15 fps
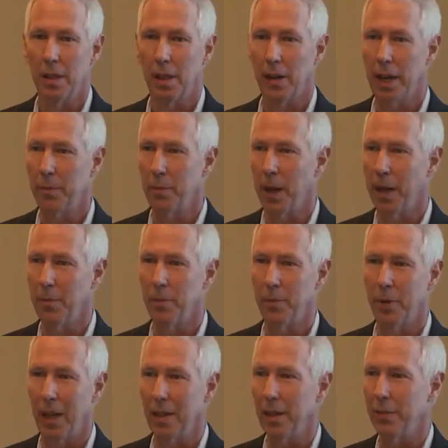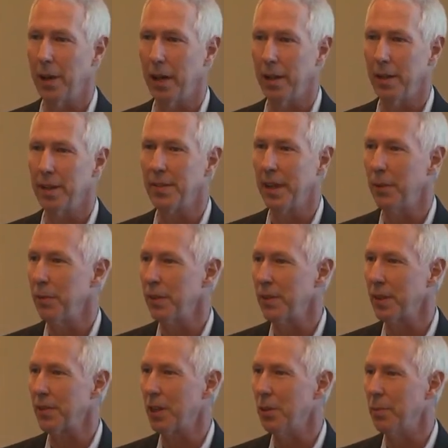I live out in the San
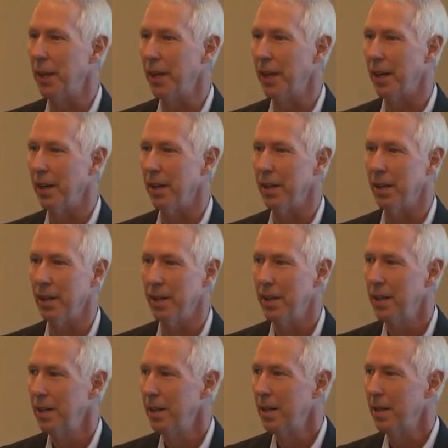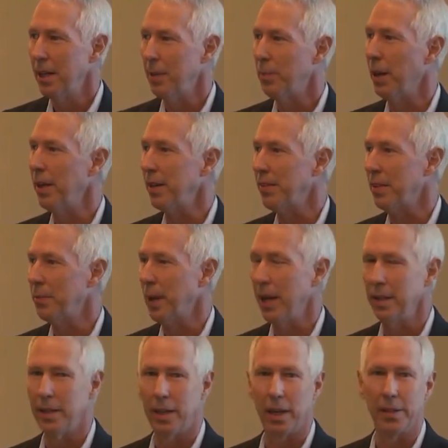Francisco Bay Area, and buddies of
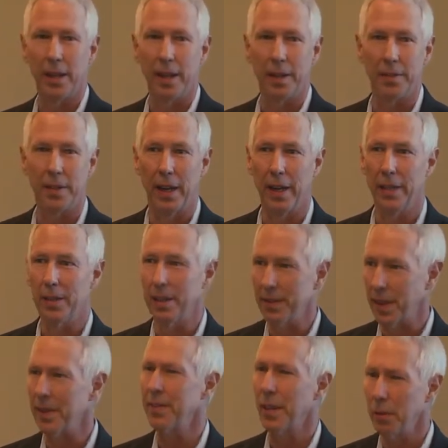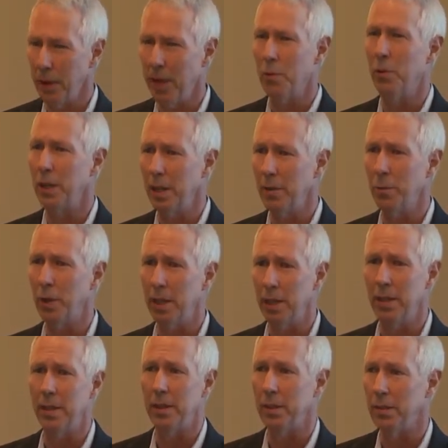mine that are data scientists, I say, hey, what do
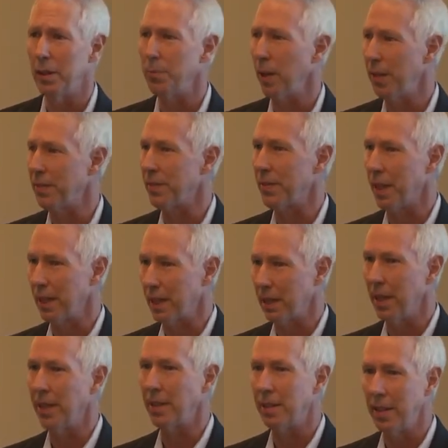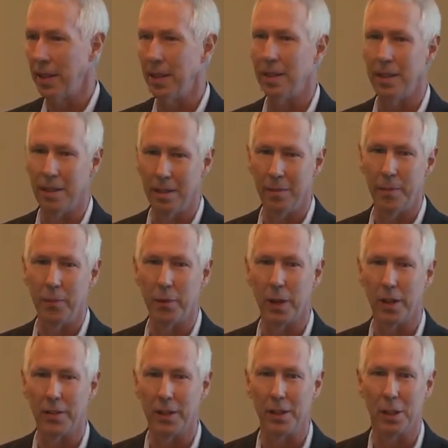you do at places like LinkedIn and
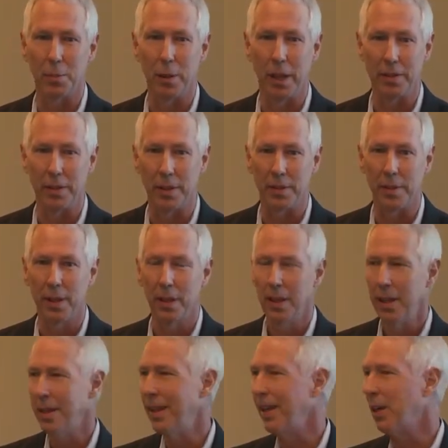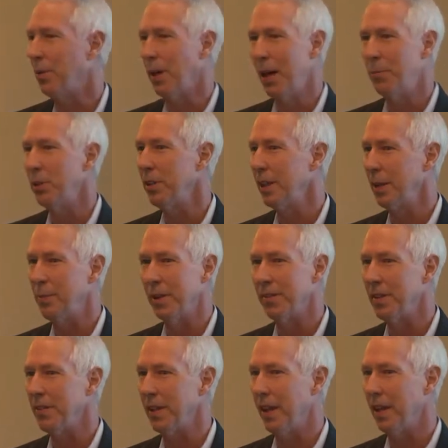various other places? And they go, well, I'm really a
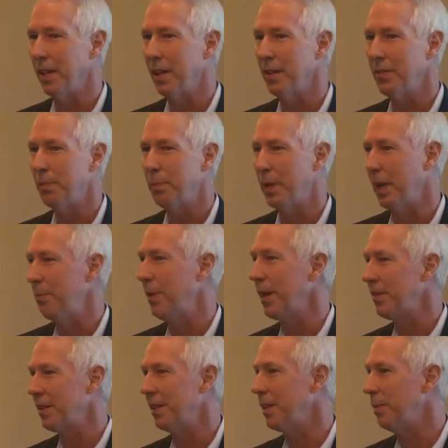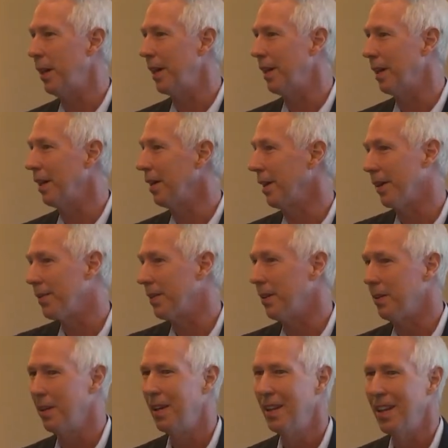business analyst, but I'm based in the Bay Area,
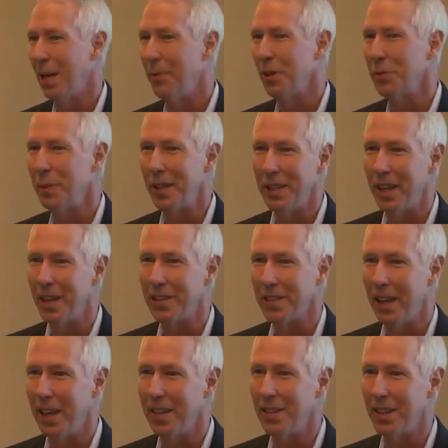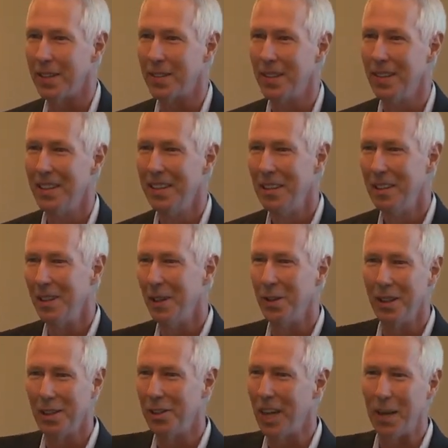so I must be a data scientist.
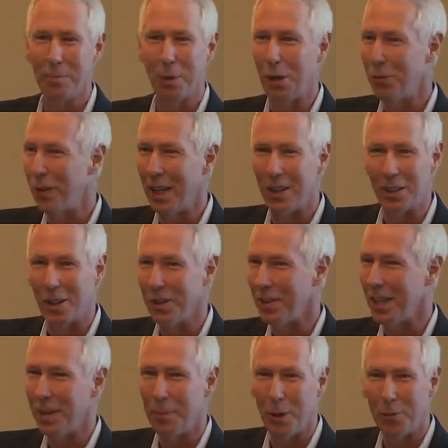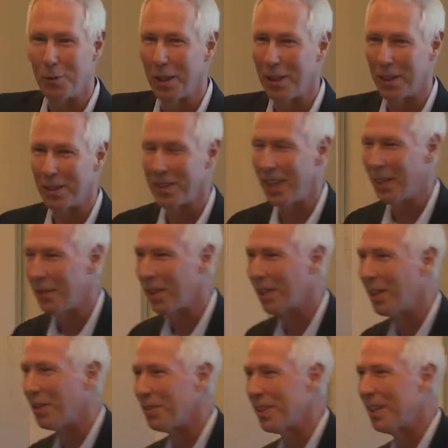Their job profile goes up, hopefully their salary
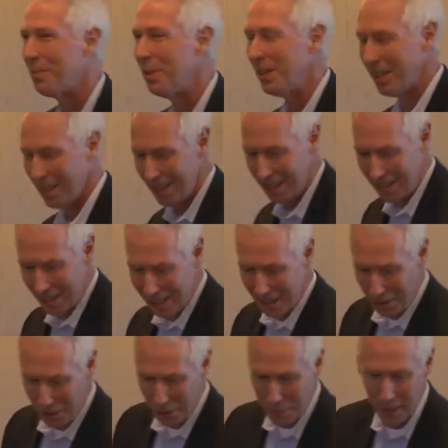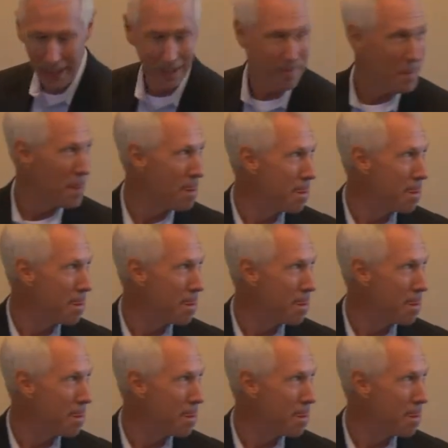goes up in the whole bit.